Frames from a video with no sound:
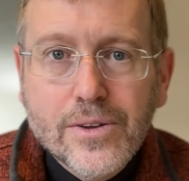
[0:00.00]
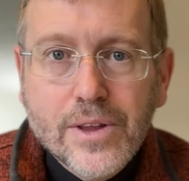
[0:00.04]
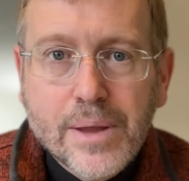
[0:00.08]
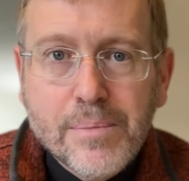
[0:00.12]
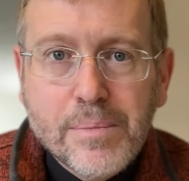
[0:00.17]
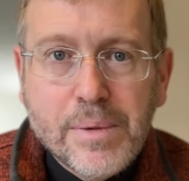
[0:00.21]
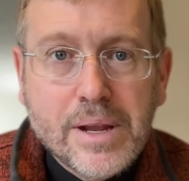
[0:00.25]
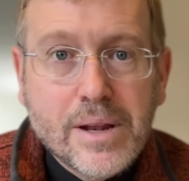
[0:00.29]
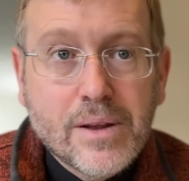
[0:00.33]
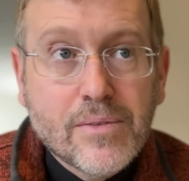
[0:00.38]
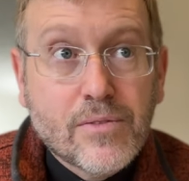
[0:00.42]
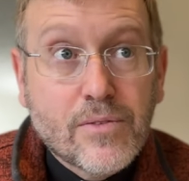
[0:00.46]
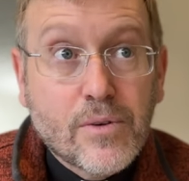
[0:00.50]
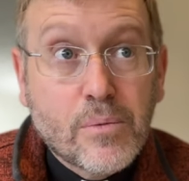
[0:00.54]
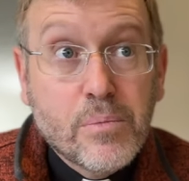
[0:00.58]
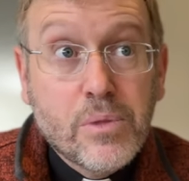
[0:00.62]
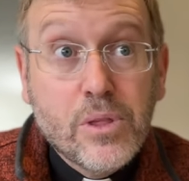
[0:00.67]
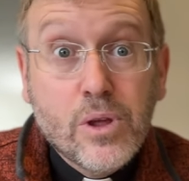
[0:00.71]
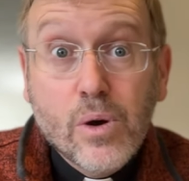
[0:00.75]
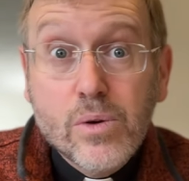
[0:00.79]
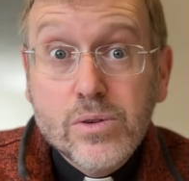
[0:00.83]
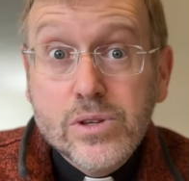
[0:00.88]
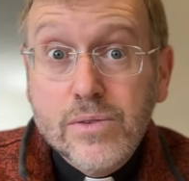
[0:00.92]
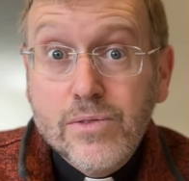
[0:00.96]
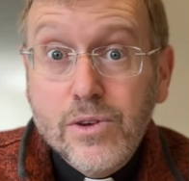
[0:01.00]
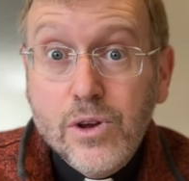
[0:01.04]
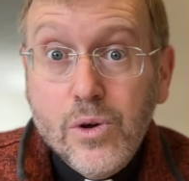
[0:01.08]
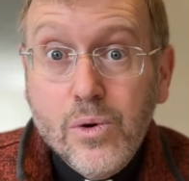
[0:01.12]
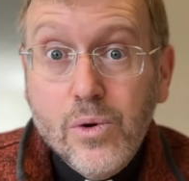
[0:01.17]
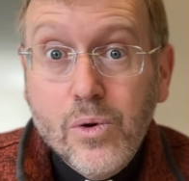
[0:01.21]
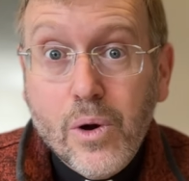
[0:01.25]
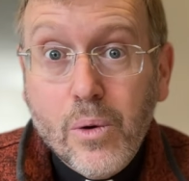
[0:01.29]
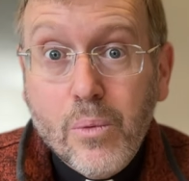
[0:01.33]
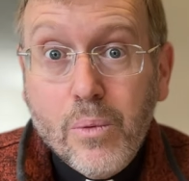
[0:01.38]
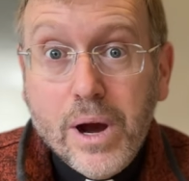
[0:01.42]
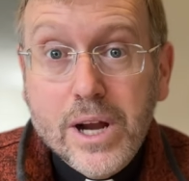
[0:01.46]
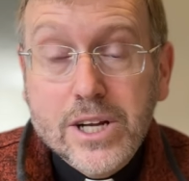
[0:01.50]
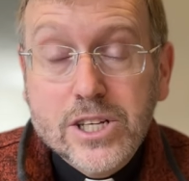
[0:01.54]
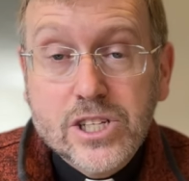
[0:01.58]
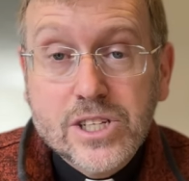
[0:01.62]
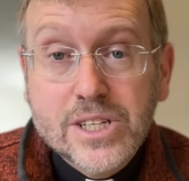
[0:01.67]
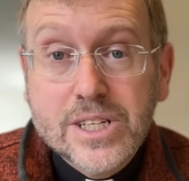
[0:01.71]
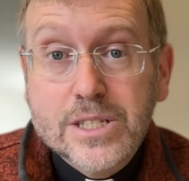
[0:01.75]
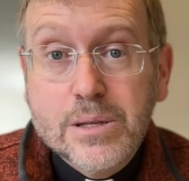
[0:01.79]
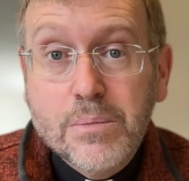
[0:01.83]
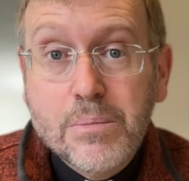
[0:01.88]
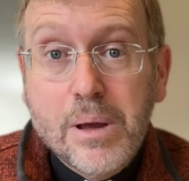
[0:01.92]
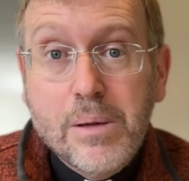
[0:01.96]
I mean, from those of you who are watching
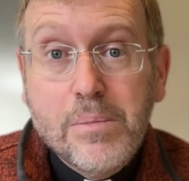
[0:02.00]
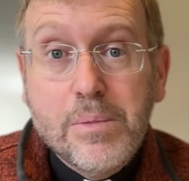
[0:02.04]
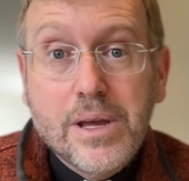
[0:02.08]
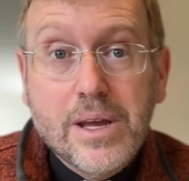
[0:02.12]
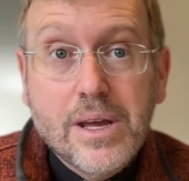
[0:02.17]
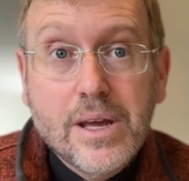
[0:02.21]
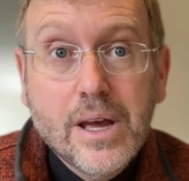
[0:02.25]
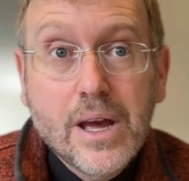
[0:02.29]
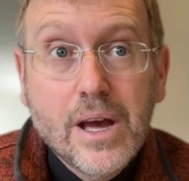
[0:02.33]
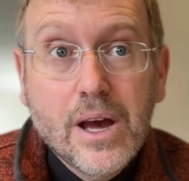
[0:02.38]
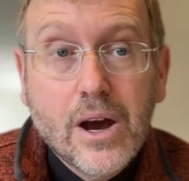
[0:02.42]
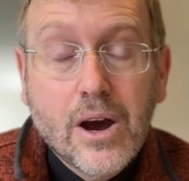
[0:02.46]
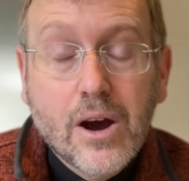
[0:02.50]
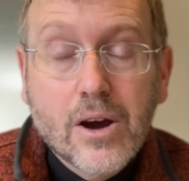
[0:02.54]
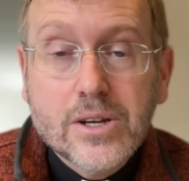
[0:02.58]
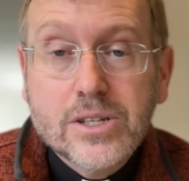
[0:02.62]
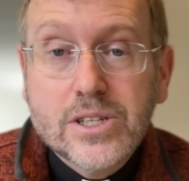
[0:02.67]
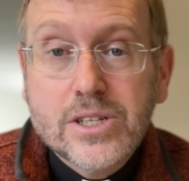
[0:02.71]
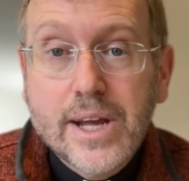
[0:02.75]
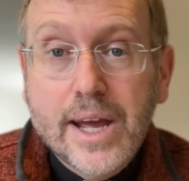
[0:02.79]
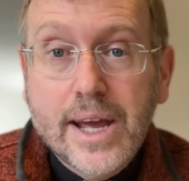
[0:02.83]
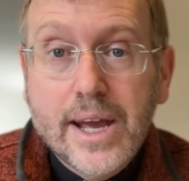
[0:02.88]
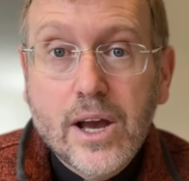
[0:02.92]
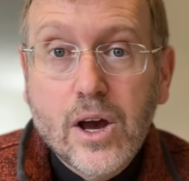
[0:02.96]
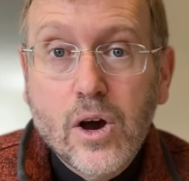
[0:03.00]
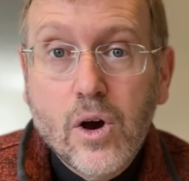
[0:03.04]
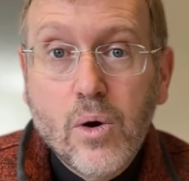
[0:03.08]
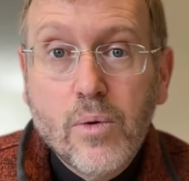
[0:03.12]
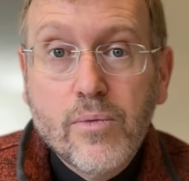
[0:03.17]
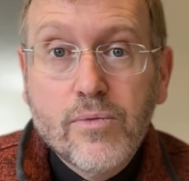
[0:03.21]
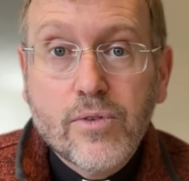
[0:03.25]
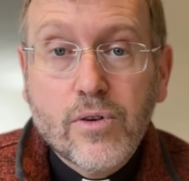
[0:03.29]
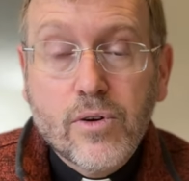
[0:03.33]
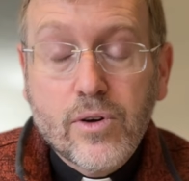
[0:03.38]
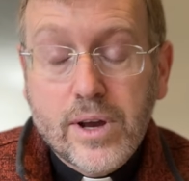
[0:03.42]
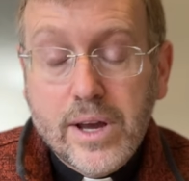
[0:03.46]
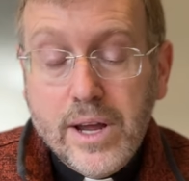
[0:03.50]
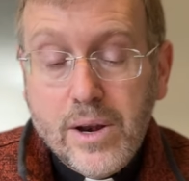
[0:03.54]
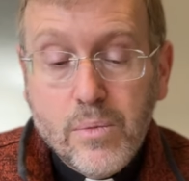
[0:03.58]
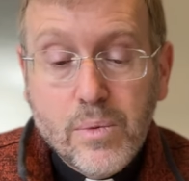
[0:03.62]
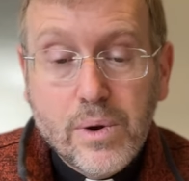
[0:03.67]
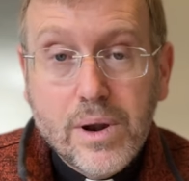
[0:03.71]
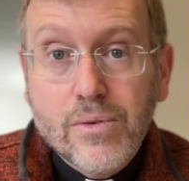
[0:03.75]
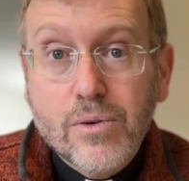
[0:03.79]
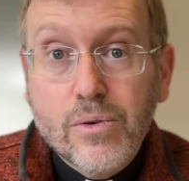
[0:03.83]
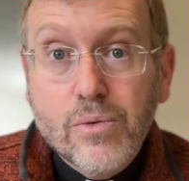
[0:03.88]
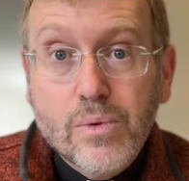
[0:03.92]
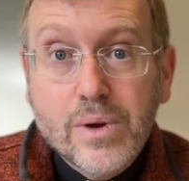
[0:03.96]
this and maybe are staying home for, again,
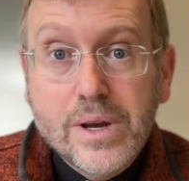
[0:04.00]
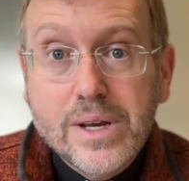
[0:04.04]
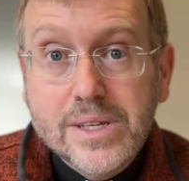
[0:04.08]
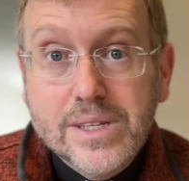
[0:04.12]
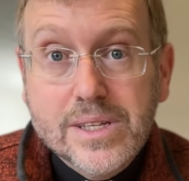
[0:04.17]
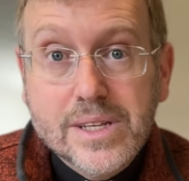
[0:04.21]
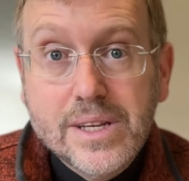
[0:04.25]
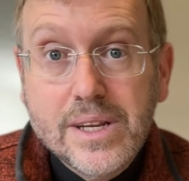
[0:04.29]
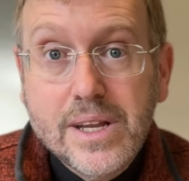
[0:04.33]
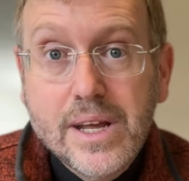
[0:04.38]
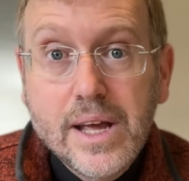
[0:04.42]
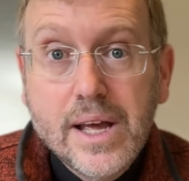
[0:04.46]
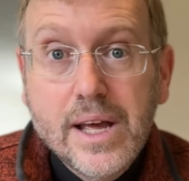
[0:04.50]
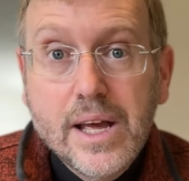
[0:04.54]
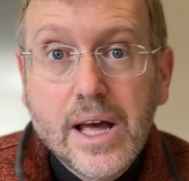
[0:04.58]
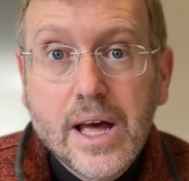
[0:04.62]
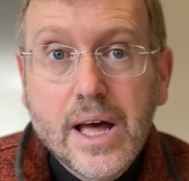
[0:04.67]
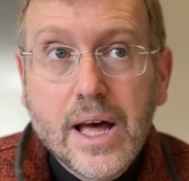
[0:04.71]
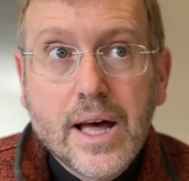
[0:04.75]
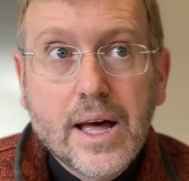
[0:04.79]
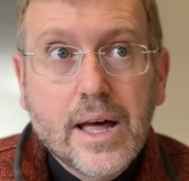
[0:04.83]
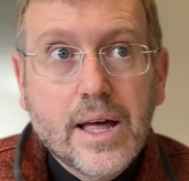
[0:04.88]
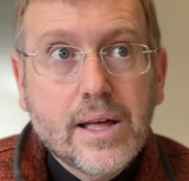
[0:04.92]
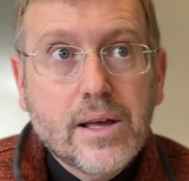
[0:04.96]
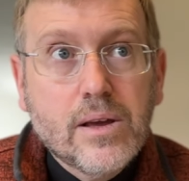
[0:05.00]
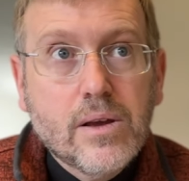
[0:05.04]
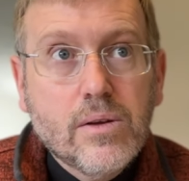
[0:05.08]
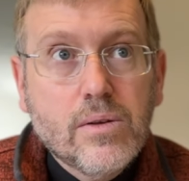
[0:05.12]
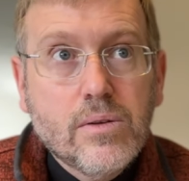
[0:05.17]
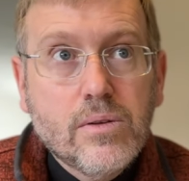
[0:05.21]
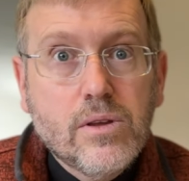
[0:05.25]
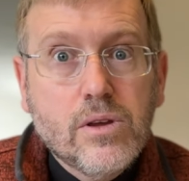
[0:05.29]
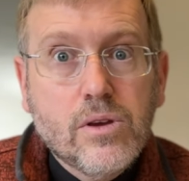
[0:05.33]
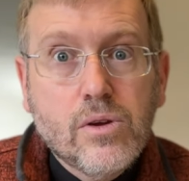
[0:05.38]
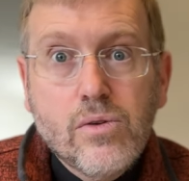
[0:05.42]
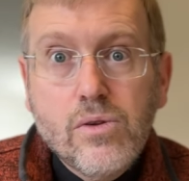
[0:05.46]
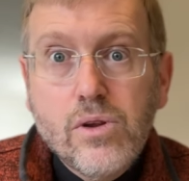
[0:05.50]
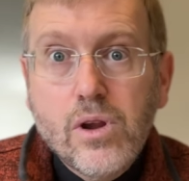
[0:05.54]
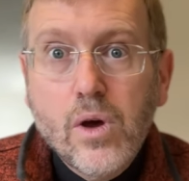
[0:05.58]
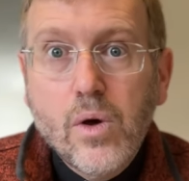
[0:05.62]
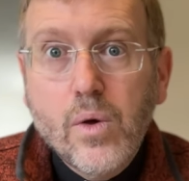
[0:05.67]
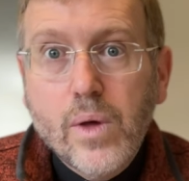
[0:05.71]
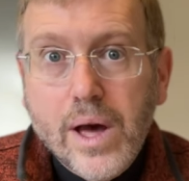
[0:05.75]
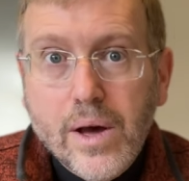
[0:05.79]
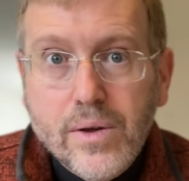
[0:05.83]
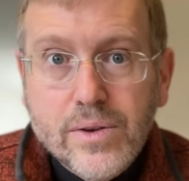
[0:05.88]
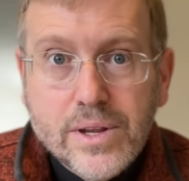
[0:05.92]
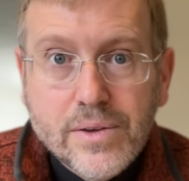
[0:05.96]
whatever reason, uh, you know
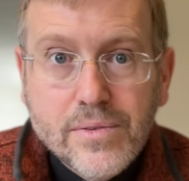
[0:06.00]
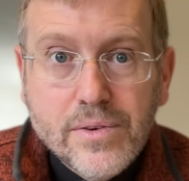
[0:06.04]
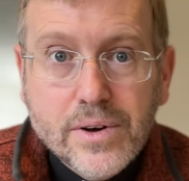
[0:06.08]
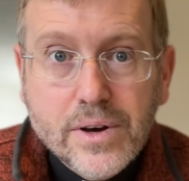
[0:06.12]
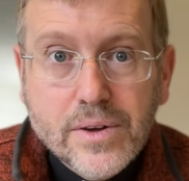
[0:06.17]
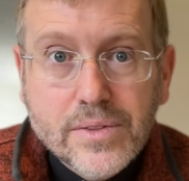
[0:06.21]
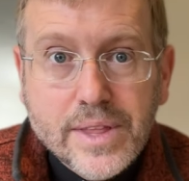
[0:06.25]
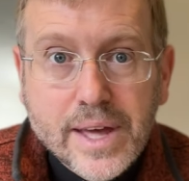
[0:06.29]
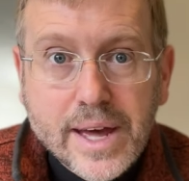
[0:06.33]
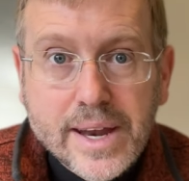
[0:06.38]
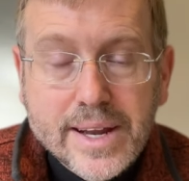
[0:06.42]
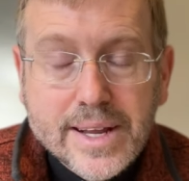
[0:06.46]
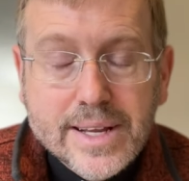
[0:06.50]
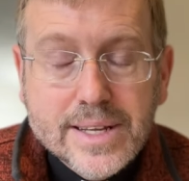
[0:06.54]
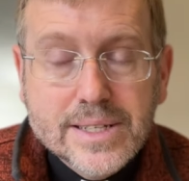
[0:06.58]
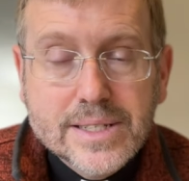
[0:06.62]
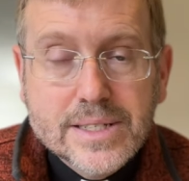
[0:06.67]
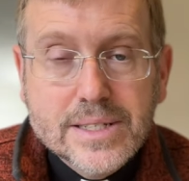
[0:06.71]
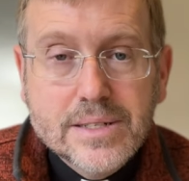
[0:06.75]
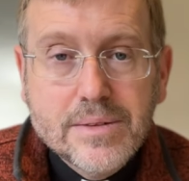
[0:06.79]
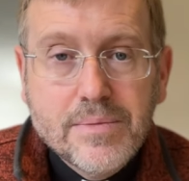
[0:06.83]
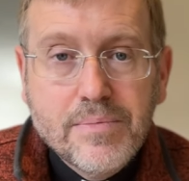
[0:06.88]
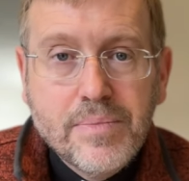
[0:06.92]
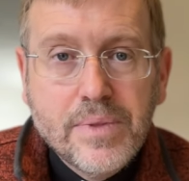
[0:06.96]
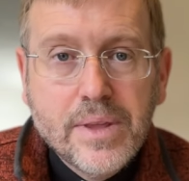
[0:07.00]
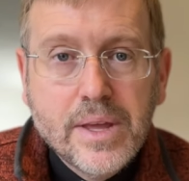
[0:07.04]
how difficult that is.